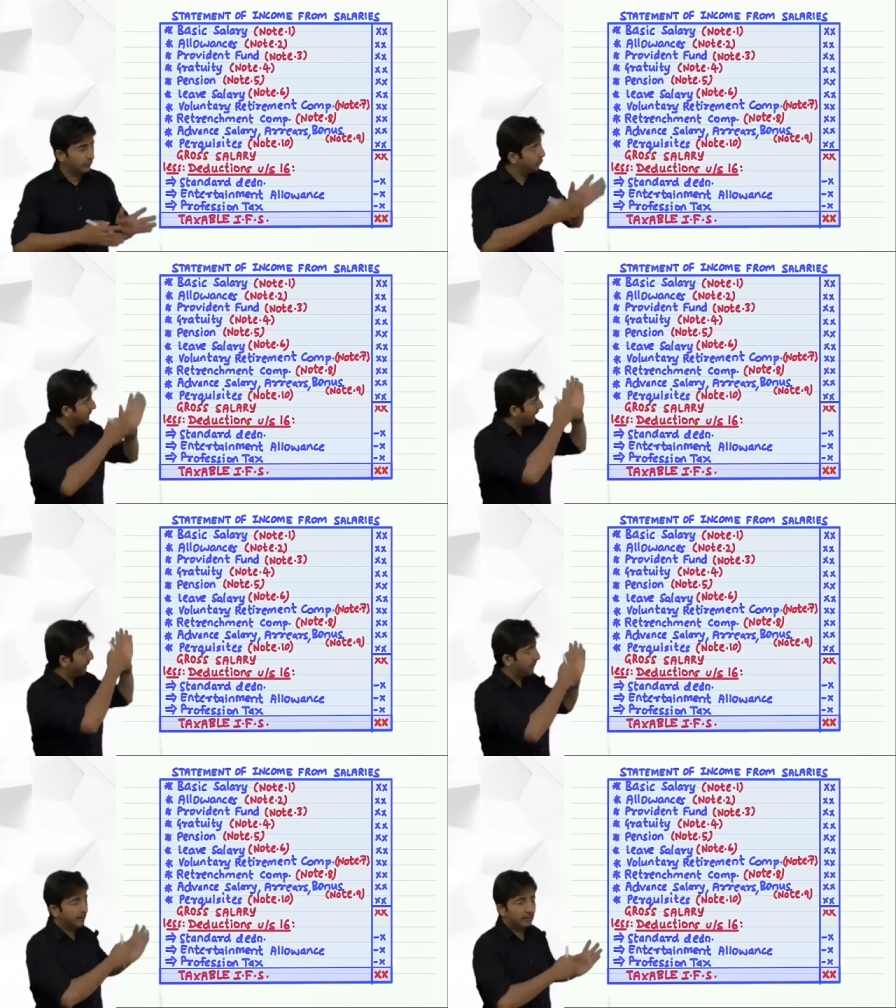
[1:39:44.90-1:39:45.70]
to
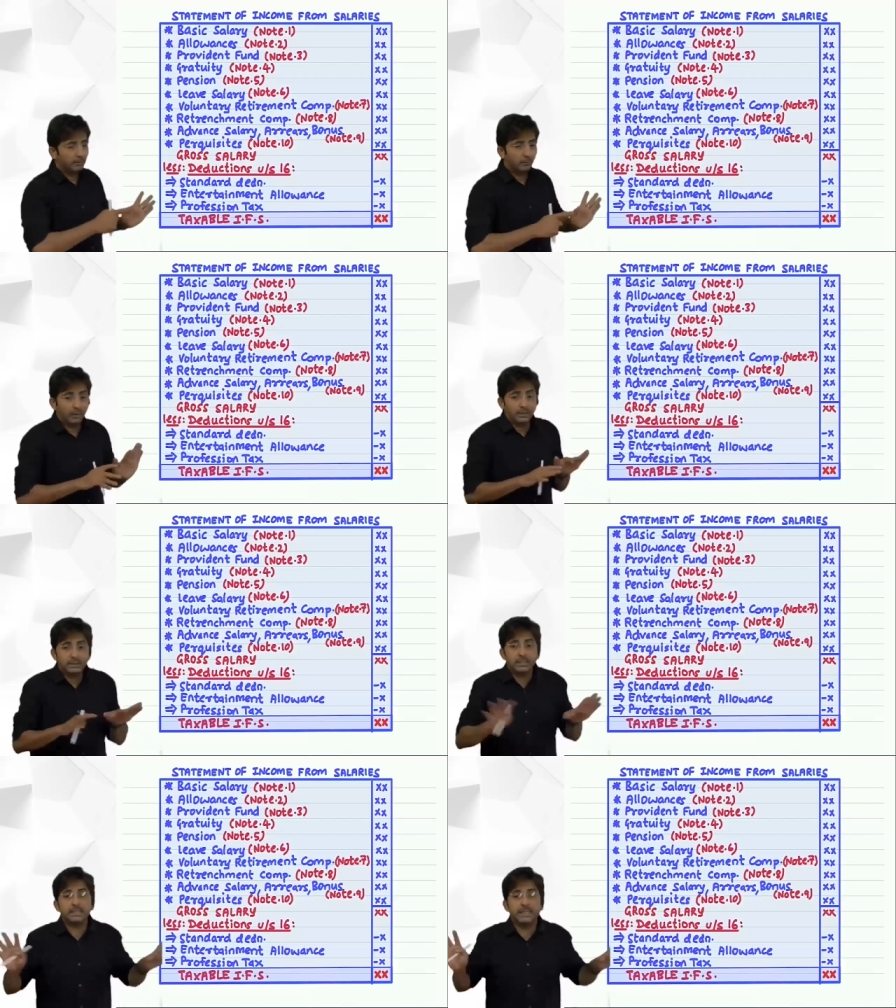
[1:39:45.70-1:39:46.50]
check what
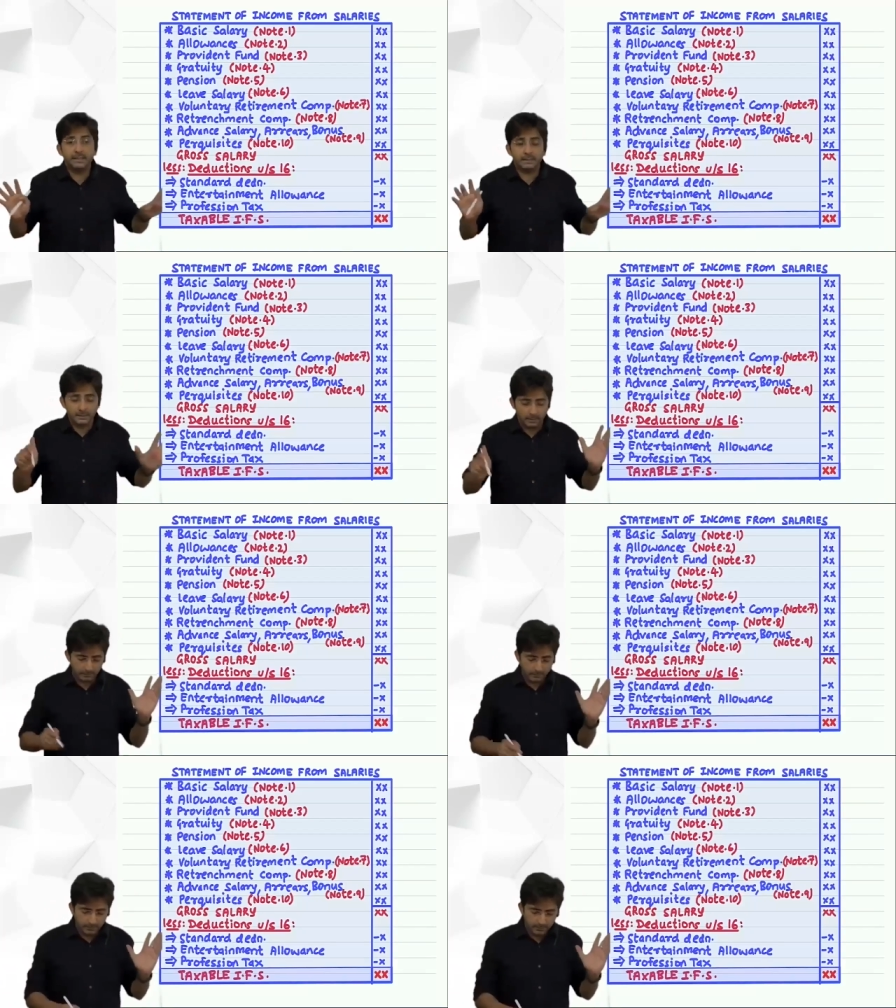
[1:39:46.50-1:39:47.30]
is the status
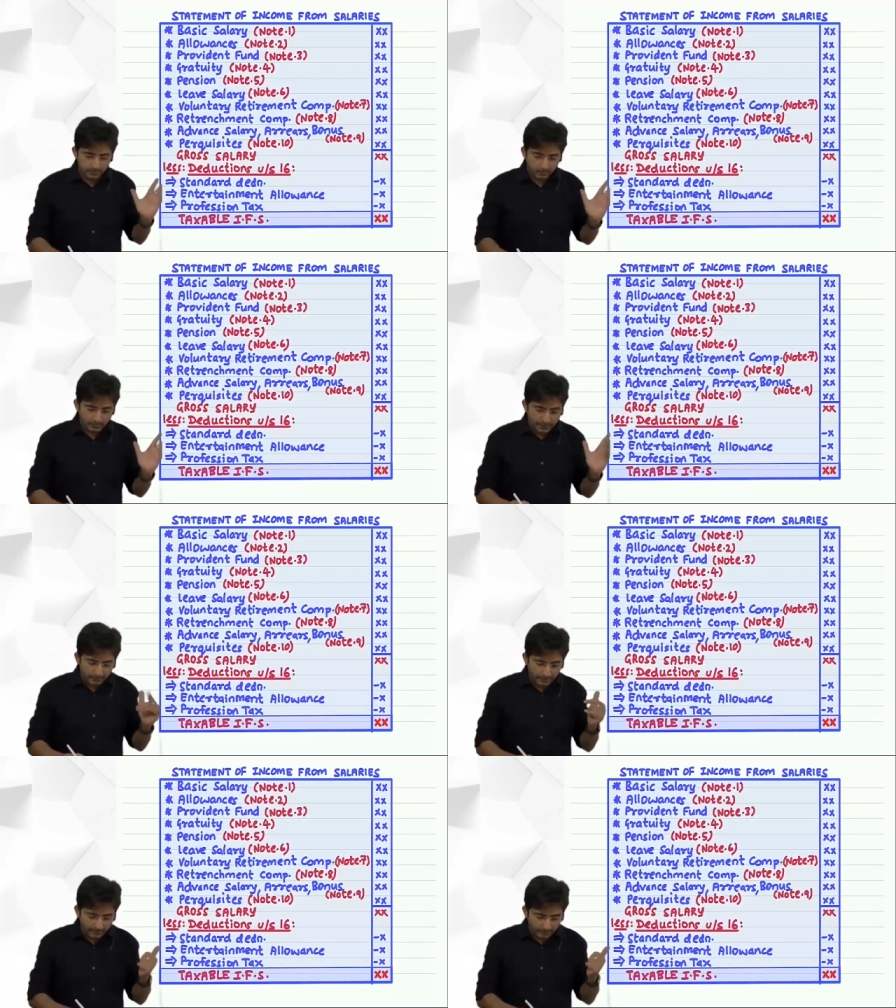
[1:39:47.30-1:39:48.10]
now. So tell
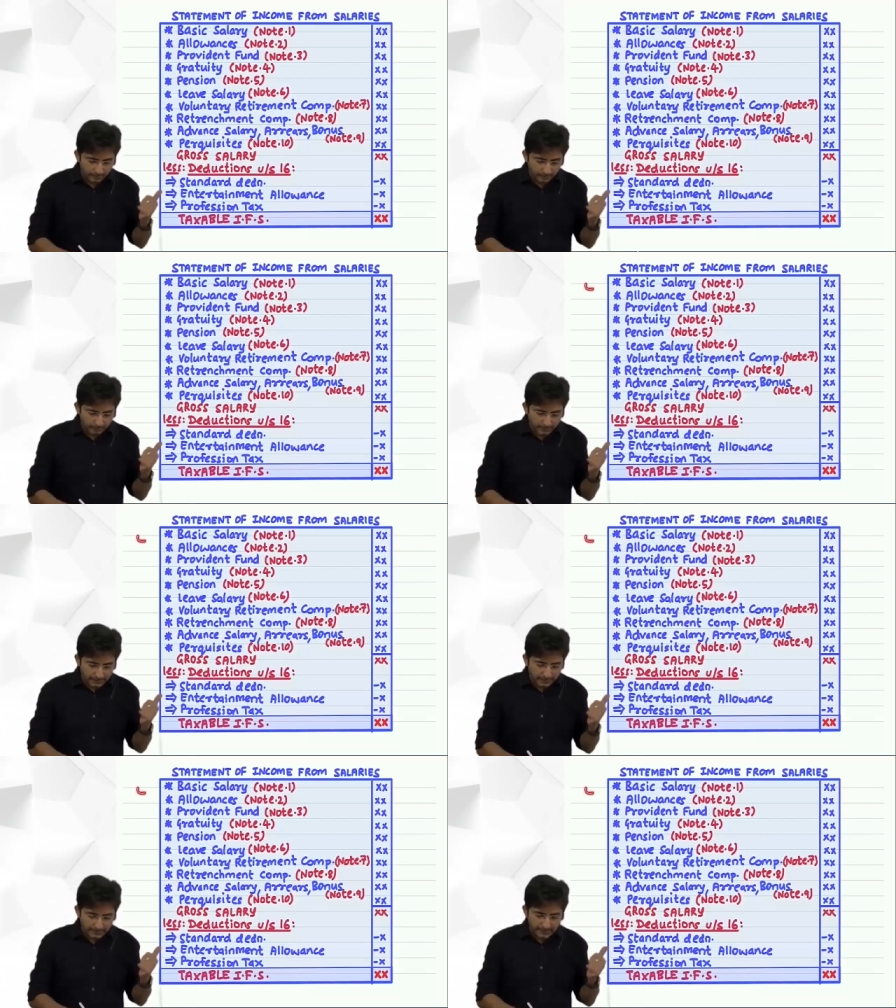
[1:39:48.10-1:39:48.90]
me,
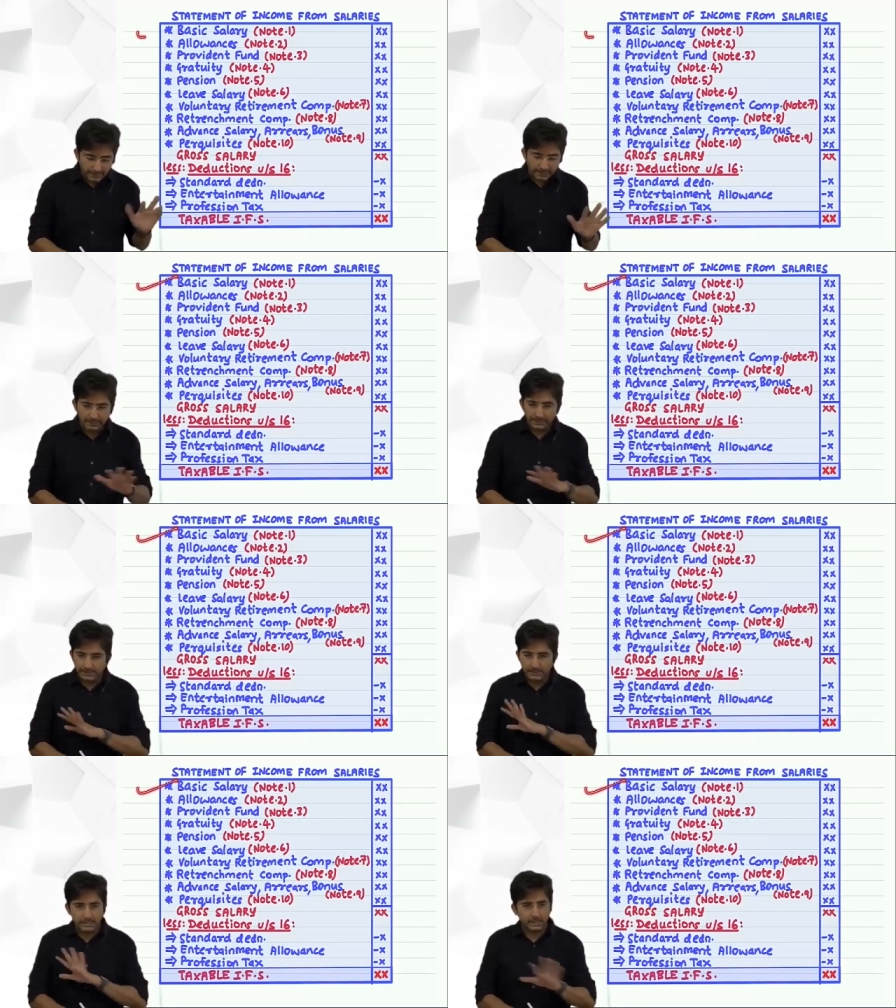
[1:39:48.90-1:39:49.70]
basic salary
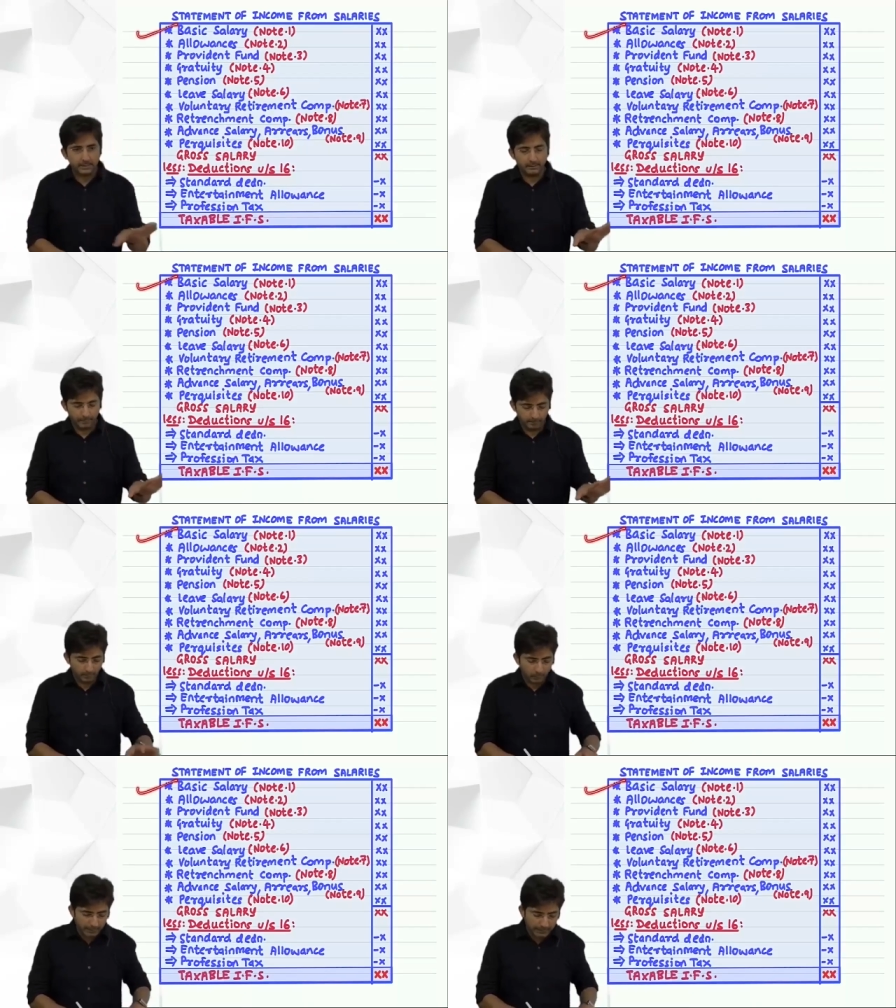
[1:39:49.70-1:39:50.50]
is done.
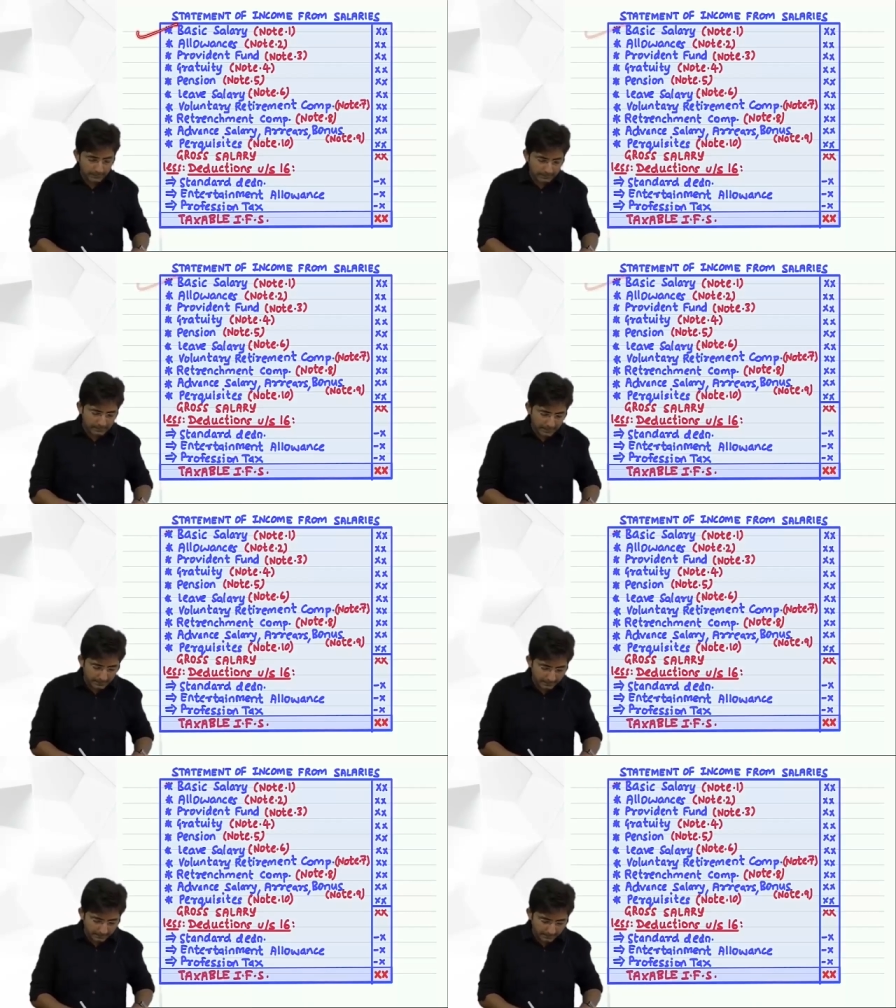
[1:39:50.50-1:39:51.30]
Okay, I'll just
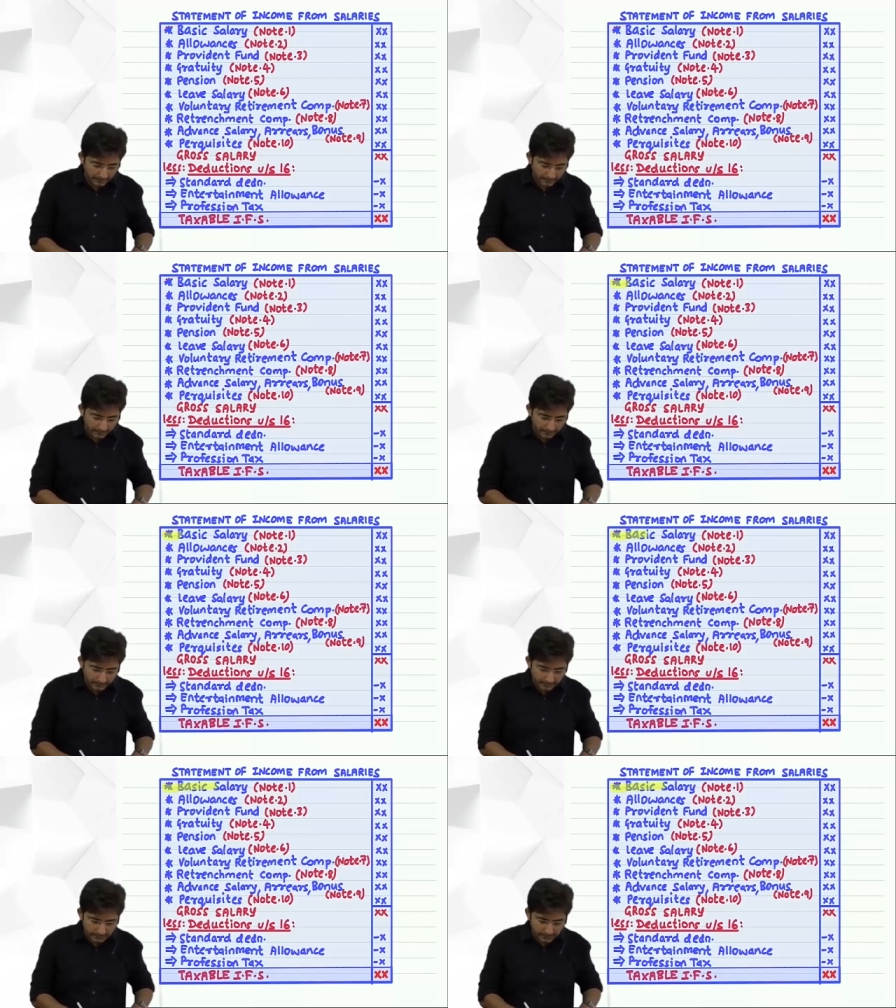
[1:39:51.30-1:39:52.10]
highlight it.
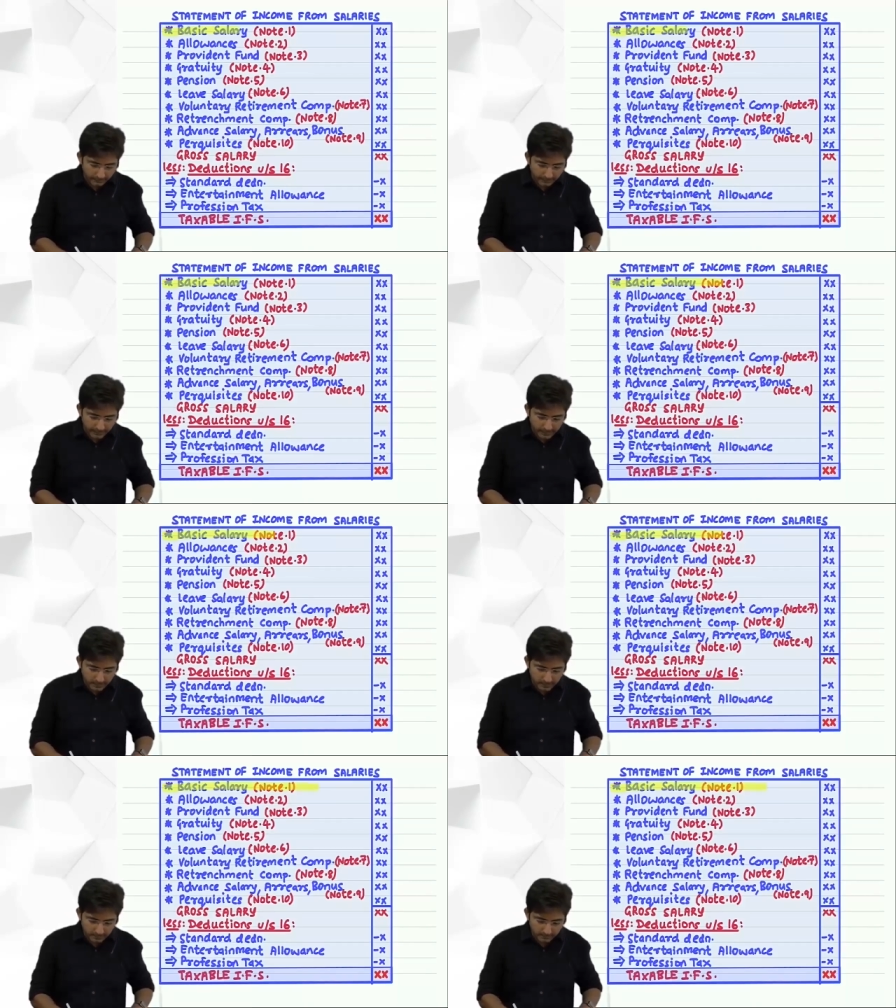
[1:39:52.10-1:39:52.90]
This is
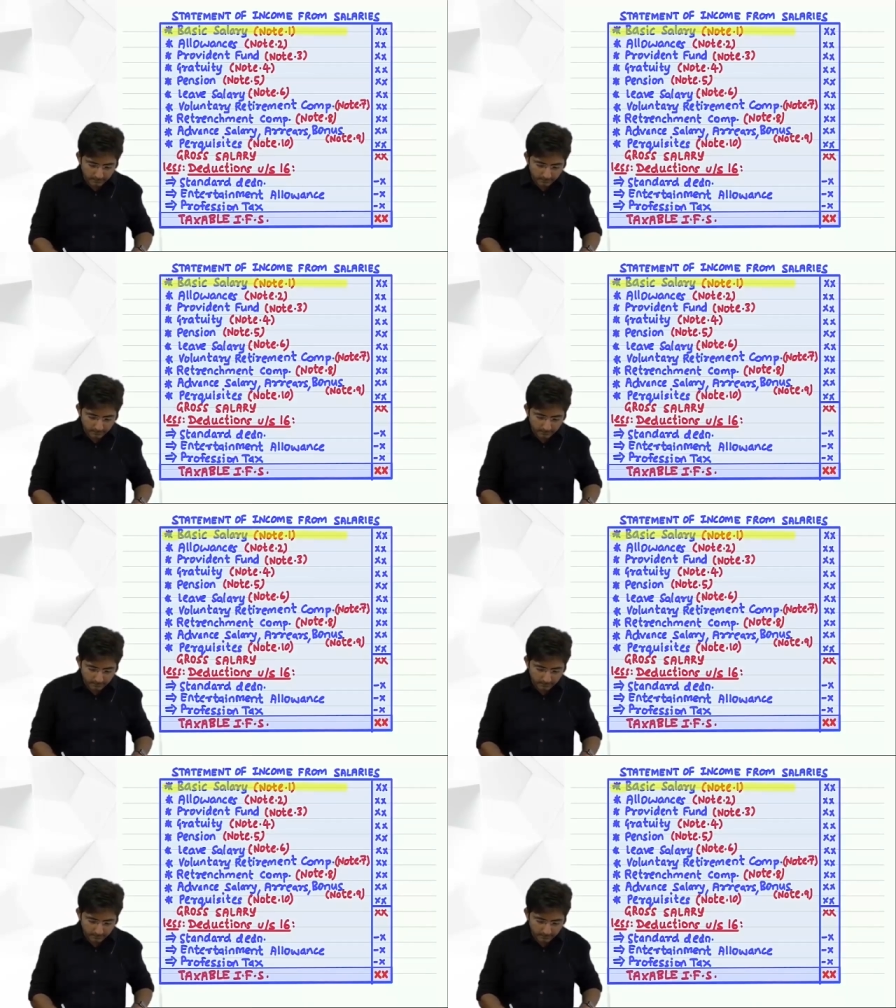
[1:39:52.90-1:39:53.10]
finished.